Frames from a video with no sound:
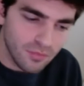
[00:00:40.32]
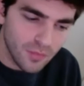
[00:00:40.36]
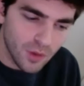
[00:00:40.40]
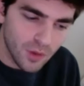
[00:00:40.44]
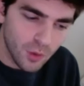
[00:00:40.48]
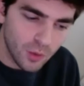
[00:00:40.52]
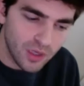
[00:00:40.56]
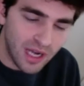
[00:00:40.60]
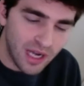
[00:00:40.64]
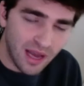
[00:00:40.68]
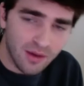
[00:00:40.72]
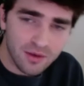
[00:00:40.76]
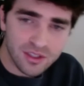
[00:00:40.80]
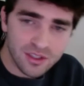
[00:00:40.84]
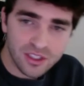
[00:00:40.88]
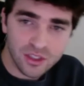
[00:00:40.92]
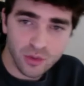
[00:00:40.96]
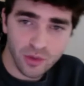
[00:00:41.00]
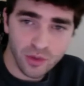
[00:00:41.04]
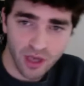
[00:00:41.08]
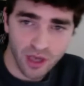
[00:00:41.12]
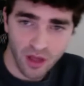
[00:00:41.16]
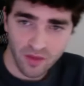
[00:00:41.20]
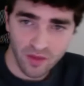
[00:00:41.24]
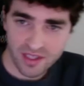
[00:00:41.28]
when I was
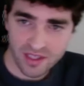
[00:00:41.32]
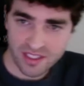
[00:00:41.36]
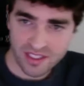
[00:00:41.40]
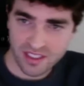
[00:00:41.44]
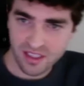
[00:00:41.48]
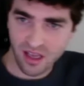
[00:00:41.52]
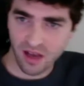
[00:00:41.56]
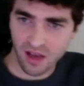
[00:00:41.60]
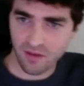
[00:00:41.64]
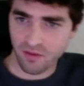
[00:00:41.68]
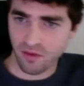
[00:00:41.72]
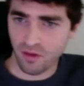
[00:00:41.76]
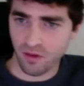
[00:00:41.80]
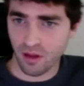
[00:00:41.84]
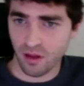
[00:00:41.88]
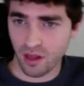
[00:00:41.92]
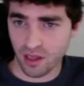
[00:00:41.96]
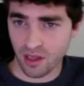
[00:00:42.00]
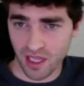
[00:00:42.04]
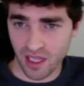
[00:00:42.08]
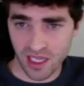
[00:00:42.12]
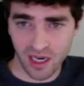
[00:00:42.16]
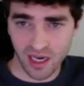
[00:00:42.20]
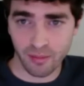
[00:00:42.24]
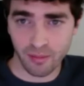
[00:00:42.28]
doing all this stuff, a
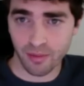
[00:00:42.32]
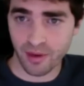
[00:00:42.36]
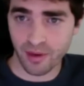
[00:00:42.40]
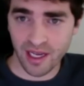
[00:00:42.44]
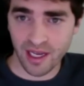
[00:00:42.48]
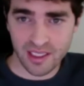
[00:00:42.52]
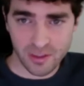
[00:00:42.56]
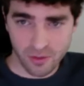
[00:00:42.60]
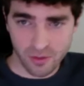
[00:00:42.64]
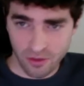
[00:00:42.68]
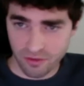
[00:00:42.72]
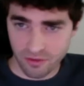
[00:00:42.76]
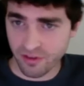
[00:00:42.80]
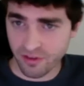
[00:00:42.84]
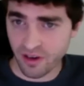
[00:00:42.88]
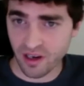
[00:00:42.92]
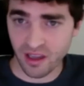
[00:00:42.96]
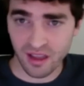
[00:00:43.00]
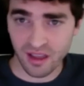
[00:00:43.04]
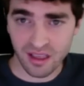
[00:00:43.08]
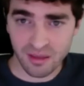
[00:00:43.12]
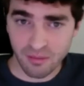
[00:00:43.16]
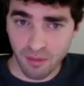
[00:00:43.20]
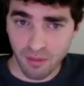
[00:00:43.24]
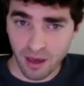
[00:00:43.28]
lot of brands were
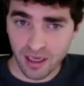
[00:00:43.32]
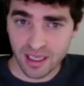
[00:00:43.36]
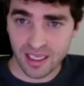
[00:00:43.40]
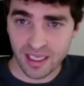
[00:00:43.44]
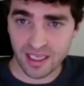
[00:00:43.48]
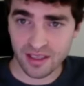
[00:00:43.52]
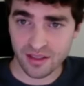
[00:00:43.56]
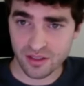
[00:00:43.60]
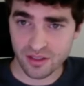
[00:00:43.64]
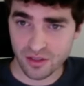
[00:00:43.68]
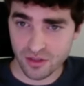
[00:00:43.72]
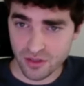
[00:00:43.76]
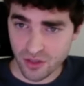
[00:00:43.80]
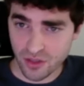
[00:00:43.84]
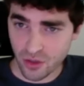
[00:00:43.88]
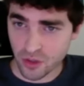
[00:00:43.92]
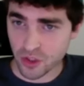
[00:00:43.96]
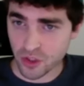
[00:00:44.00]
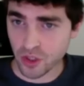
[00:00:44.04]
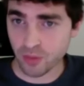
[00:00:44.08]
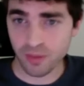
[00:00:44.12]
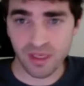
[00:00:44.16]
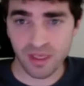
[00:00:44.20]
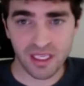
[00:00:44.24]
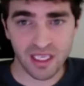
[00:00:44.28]
funneling money into
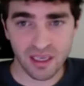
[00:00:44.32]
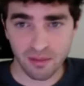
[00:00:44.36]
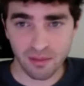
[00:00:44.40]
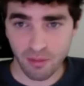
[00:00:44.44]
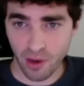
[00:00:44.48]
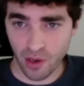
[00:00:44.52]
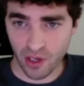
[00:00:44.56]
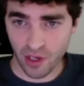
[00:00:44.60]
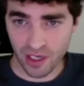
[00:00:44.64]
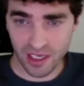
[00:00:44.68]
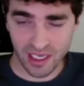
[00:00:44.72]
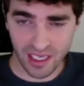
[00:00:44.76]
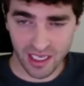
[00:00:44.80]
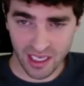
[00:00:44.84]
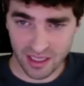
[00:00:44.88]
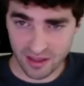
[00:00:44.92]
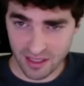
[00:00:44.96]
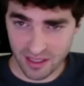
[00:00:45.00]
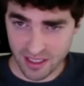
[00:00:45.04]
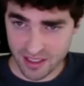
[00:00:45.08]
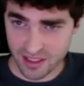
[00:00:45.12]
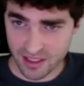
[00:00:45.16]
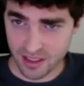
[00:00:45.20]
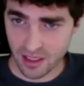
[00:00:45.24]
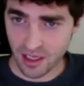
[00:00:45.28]
social media marketing, and
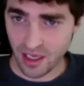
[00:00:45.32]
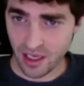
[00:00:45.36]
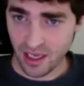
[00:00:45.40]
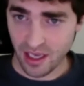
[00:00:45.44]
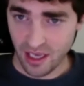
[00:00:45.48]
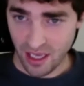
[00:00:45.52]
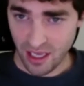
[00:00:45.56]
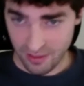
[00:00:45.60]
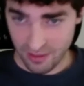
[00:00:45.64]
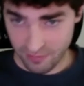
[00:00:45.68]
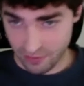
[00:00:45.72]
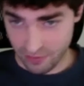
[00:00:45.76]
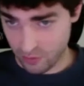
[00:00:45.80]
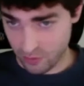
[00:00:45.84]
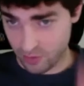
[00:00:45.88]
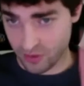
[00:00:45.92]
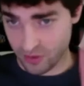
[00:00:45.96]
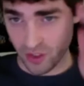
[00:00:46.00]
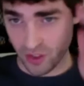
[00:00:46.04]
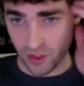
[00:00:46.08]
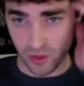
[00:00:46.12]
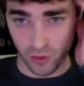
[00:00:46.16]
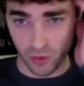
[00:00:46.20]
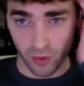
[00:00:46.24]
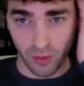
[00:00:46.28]
these
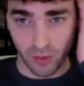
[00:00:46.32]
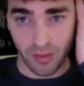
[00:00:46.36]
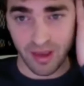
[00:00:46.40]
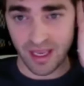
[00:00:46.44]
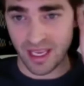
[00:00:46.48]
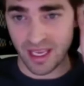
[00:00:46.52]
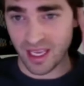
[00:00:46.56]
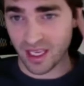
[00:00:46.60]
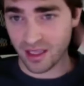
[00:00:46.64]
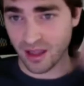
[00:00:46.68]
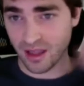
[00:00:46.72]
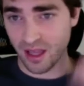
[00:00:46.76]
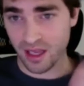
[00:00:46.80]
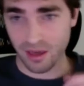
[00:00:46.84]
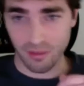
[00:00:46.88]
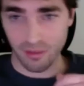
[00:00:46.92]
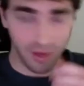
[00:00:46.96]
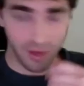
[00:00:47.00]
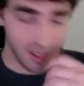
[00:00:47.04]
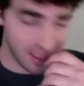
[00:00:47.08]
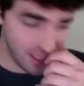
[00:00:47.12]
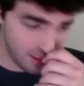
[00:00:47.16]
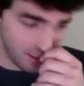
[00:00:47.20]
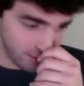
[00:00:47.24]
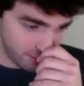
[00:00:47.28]
influencers were making a lot of
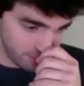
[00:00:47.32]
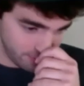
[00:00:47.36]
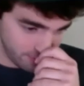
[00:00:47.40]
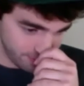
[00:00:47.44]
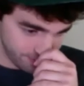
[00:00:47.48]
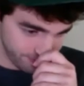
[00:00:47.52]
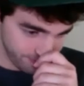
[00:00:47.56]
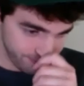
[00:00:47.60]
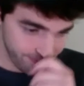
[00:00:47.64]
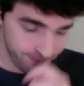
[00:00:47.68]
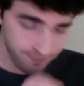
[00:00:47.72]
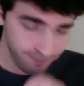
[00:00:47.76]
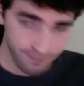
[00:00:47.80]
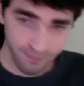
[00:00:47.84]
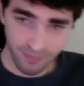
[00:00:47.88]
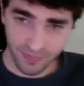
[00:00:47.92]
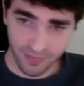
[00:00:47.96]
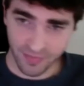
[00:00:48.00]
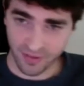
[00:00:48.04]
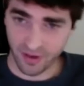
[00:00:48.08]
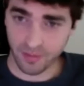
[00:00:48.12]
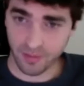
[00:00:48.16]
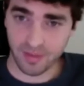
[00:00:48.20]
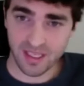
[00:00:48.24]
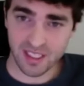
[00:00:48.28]
money
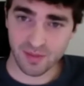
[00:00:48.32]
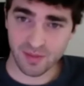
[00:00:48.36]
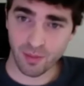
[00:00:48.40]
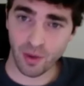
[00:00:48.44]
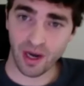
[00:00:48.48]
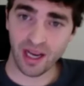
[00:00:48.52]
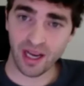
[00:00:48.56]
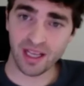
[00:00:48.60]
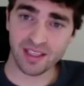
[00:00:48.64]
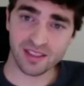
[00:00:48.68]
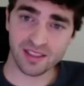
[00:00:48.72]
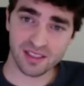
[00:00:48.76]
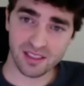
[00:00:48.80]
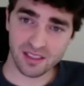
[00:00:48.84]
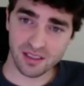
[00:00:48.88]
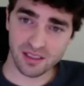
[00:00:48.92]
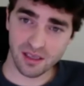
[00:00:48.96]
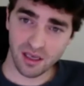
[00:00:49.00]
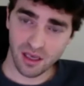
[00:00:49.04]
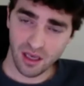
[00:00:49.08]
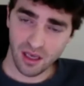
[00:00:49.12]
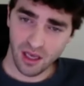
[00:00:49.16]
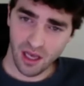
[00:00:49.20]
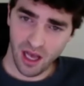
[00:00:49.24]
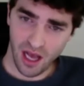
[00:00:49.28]
from these brands.
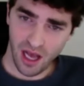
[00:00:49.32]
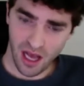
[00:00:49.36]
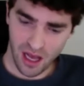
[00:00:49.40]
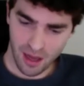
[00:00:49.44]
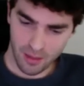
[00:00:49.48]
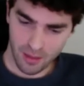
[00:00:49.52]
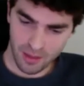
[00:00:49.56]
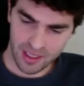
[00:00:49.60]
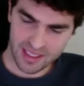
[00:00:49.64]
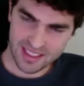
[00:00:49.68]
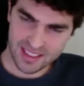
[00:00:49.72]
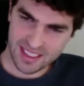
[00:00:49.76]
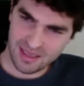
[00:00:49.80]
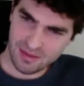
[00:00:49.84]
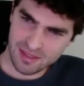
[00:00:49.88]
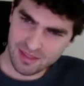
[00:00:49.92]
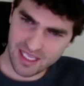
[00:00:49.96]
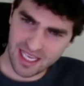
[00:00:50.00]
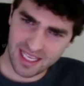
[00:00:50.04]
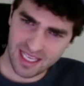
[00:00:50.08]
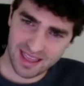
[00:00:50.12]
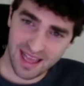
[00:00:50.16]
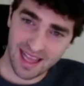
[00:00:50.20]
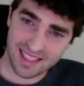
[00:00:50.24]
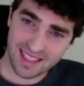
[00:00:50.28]
It seems
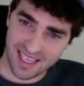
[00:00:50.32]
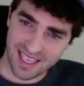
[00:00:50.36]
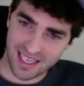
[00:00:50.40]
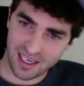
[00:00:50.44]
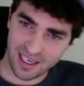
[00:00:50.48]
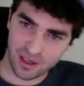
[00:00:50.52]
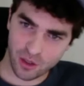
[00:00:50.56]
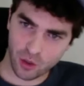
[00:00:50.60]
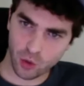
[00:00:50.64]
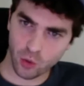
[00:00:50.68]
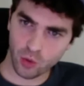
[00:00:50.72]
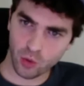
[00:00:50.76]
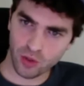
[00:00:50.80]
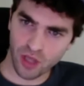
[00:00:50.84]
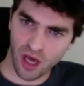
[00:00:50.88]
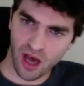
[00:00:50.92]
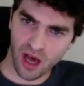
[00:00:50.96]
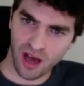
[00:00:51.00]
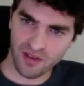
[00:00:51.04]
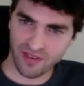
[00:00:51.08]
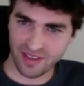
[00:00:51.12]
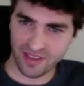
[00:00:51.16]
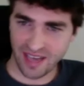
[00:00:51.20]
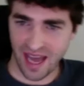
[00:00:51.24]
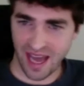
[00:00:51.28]
like that's kind of cooled
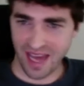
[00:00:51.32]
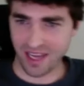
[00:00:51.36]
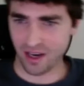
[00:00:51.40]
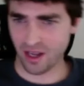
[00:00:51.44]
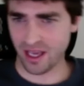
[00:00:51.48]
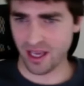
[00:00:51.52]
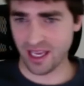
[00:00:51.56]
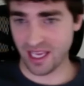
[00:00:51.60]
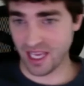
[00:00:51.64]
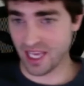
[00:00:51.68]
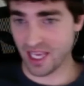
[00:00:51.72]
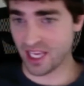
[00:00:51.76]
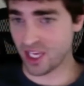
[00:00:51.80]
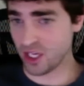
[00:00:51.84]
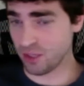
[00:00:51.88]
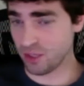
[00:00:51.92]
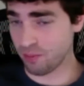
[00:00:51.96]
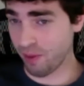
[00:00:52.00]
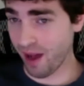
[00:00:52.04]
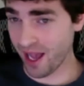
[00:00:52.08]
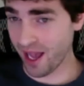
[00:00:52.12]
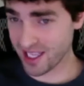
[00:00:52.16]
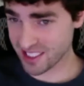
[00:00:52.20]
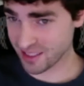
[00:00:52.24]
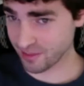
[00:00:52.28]
off, and I don't. It could
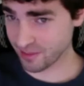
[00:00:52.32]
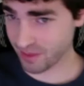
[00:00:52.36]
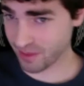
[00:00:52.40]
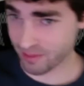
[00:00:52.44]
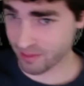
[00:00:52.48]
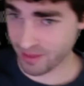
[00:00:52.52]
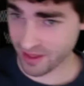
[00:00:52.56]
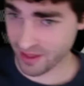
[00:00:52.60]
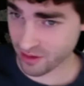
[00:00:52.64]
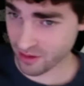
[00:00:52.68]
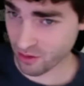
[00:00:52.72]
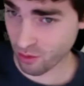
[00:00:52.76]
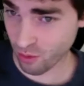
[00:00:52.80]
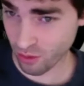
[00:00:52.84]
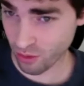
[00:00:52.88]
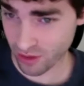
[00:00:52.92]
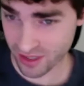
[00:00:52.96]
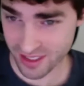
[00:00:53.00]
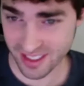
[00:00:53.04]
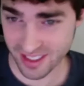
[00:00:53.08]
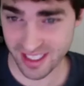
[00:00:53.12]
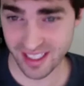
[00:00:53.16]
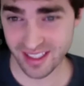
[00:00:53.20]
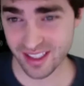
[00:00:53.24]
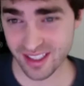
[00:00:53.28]
possibly be the
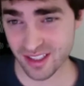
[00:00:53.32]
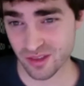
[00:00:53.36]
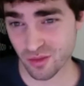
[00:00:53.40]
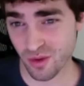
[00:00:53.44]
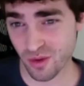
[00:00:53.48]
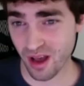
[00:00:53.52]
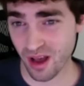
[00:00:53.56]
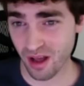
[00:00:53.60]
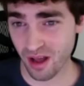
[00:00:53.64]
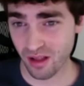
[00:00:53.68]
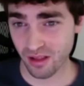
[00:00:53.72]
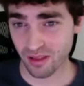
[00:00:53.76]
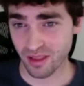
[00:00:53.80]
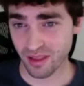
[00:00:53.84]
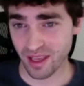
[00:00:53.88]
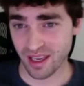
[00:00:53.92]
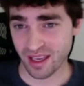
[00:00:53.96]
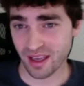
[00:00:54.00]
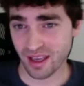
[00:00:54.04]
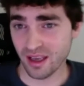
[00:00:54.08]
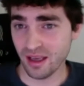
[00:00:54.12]
quarantine as well. Like a